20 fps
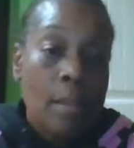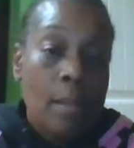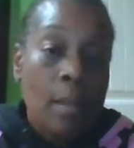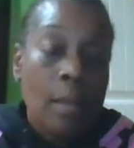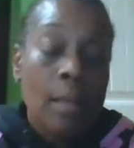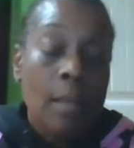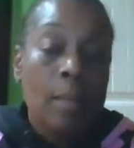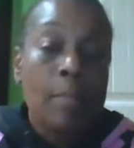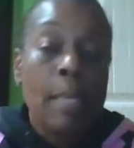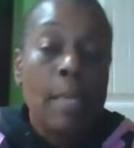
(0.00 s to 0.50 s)

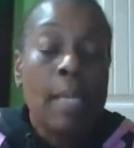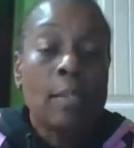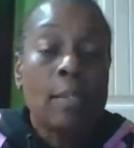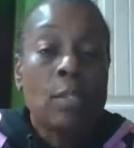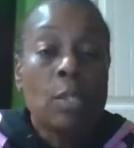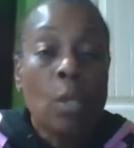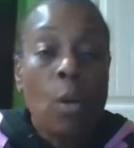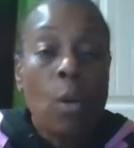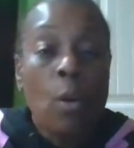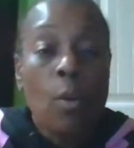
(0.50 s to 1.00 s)
and
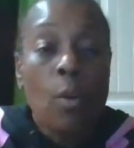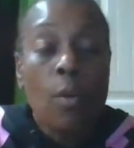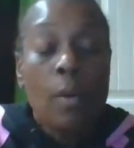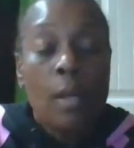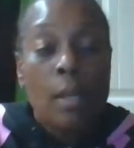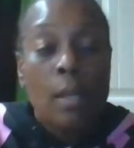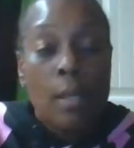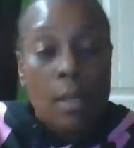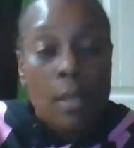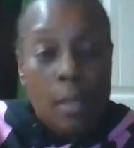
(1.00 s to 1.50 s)

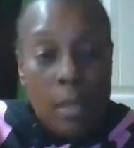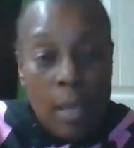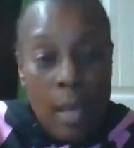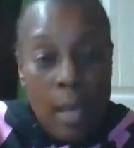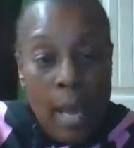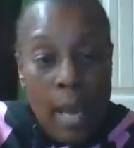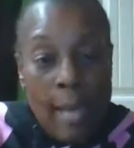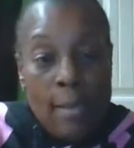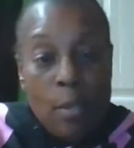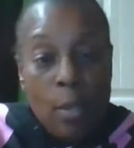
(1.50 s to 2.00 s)
so
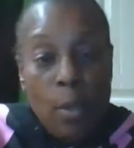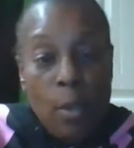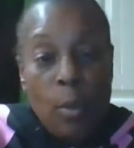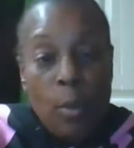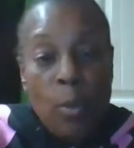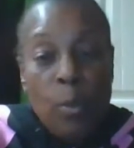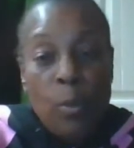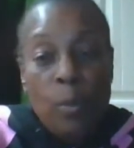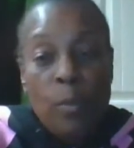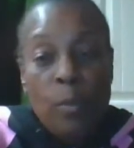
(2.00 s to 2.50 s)
I
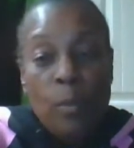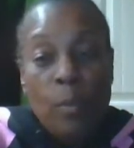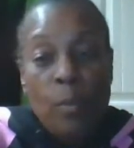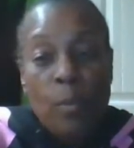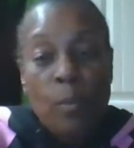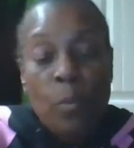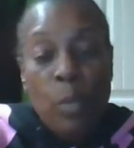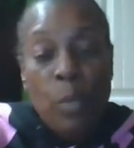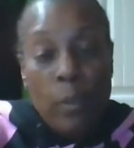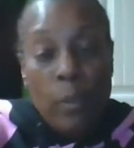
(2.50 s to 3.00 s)
know
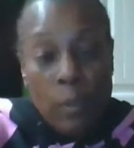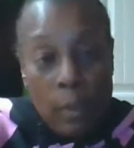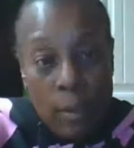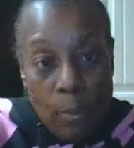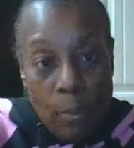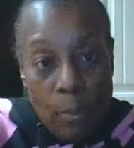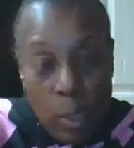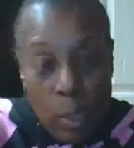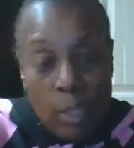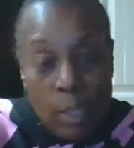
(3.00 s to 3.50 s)
what
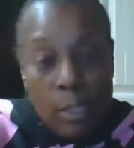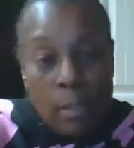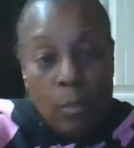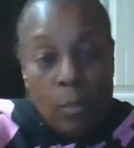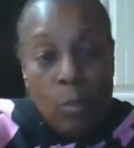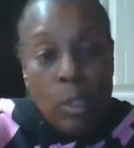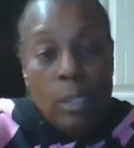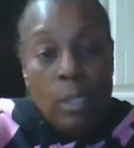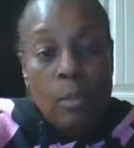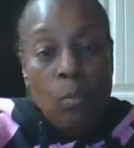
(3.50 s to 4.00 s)

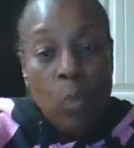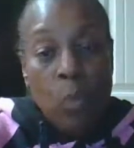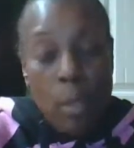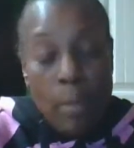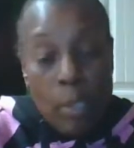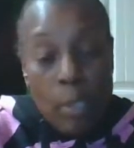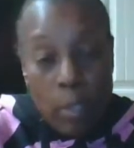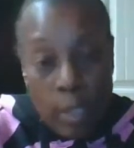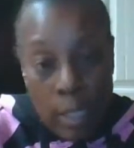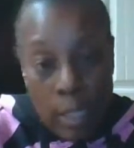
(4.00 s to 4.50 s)

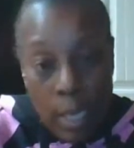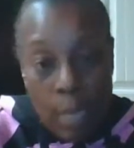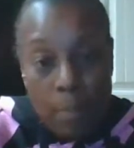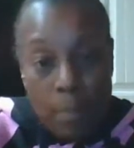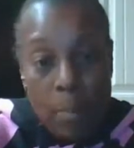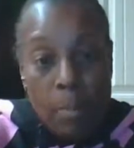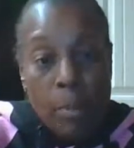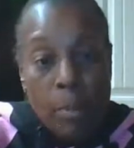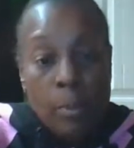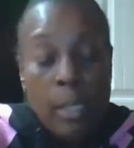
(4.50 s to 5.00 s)
women are
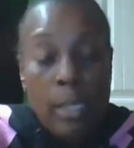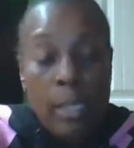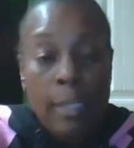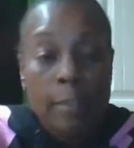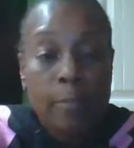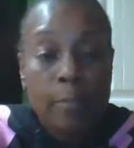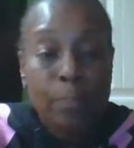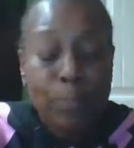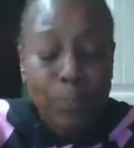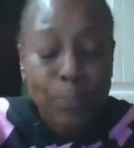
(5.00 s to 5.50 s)
capable
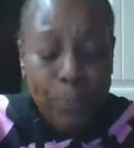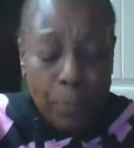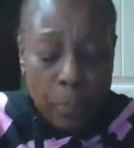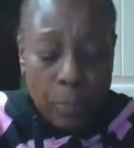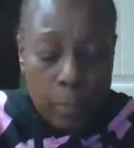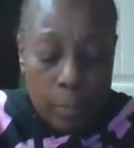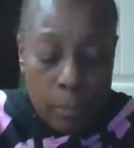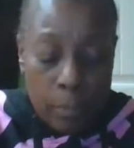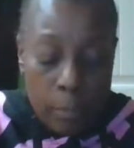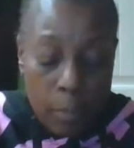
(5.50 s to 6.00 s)
of.
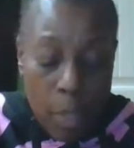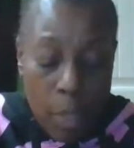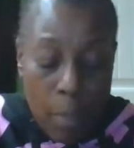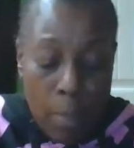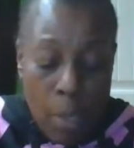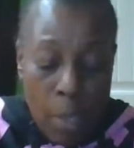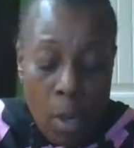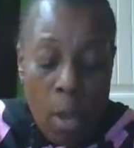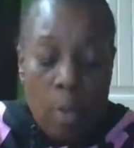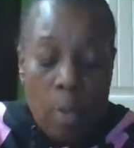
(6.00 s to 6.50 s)

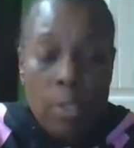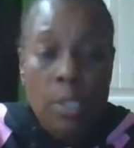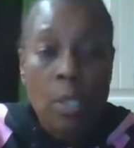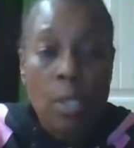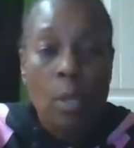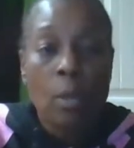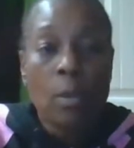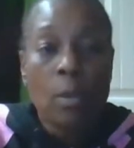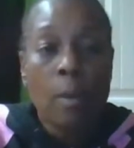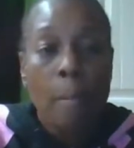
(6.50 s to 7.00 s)
But
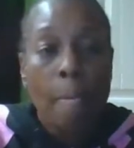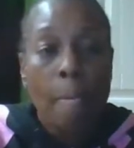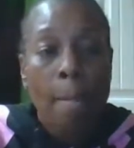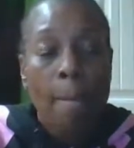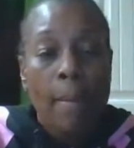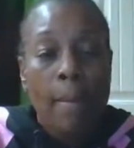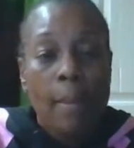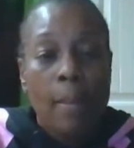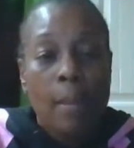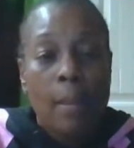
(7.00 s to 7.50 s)
also,
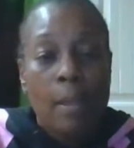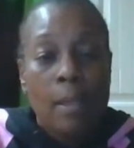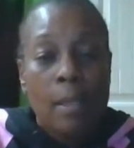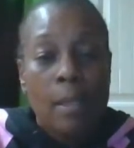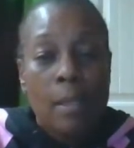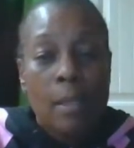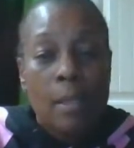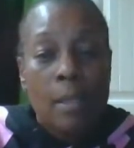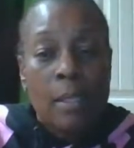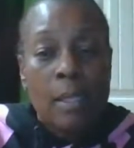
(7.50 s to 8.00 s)

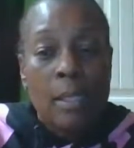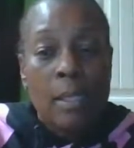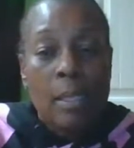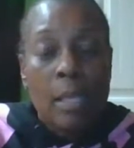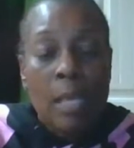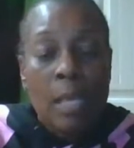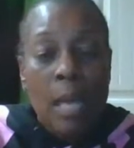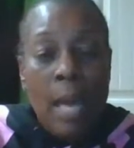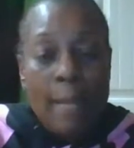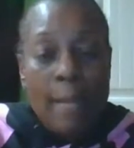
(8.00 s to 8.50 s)

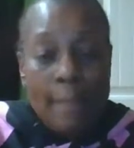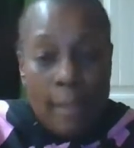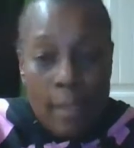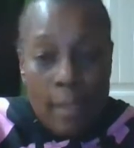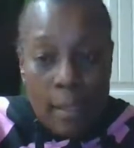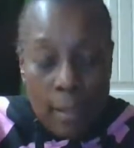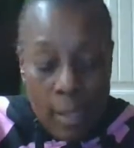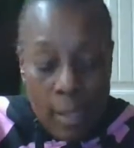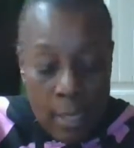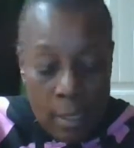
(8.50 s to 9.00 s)
I
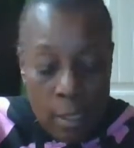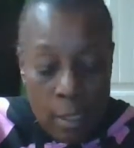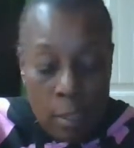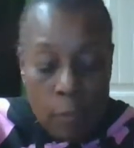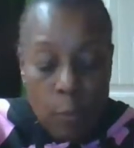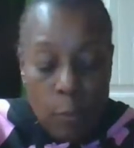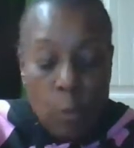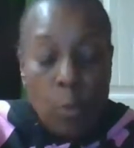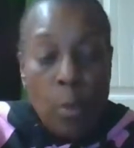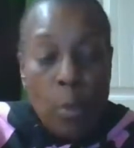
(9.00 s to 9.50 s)
think that
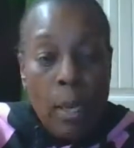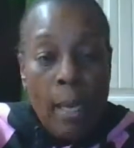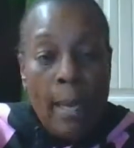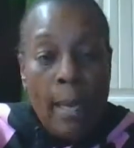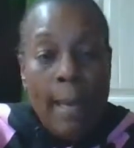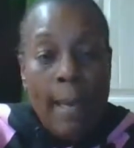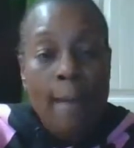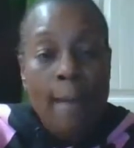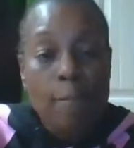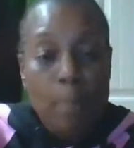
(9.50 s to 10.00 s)
if you
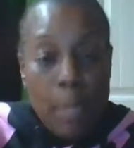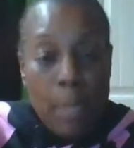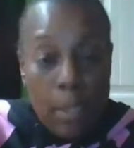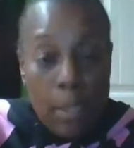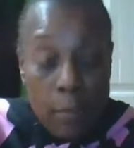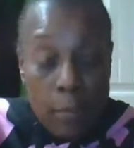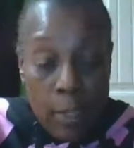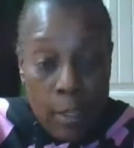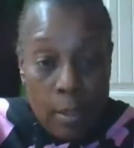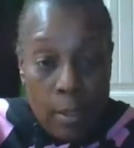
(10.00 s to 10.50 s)
have been
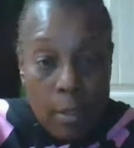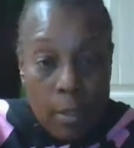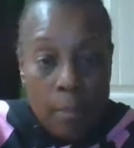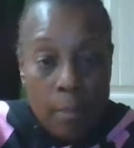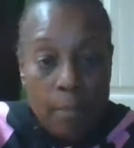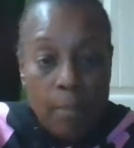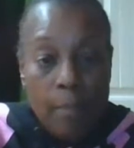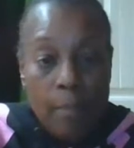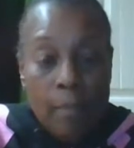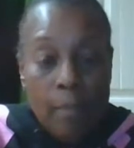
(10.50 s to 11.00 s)
a
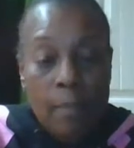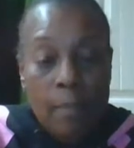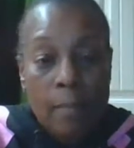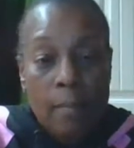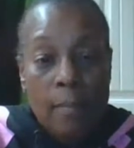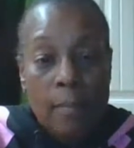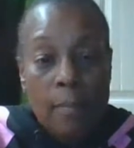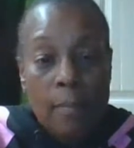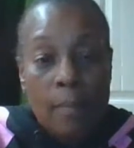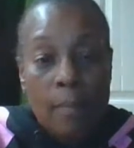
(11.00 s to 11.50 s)
victim
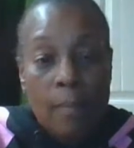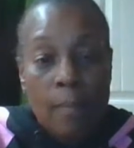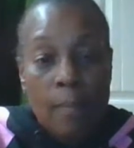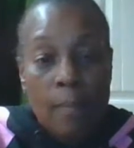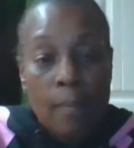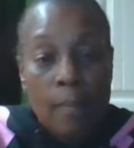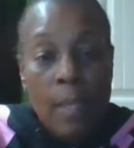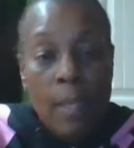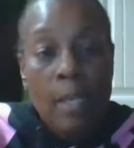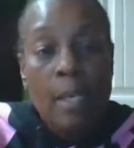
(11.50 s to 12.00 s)

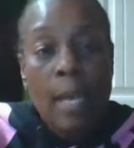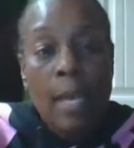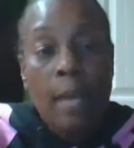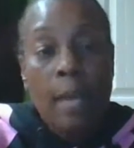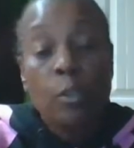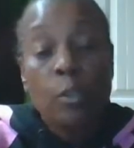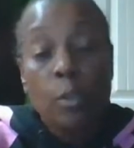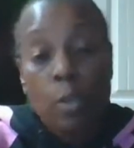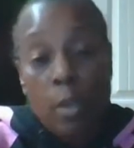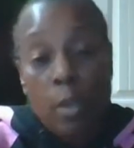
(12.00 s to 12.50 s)
and
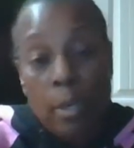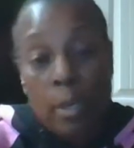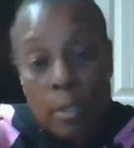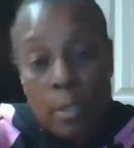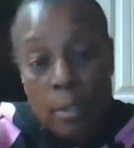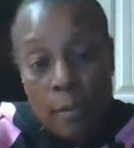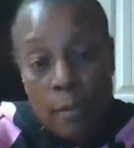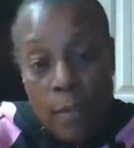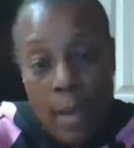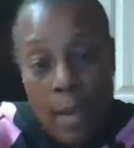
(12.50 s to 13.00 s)
now you are a
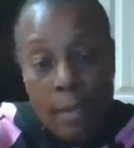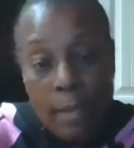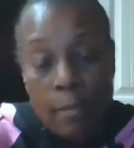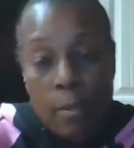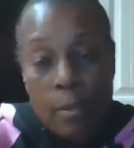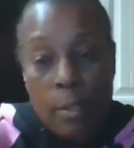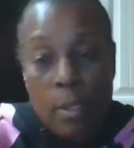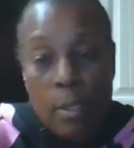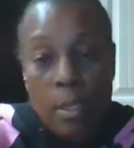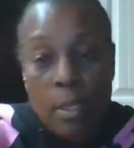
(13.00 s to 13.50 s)

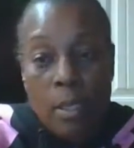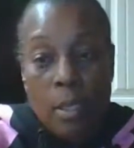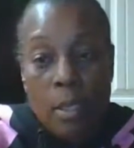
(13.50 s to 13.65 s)
survivor,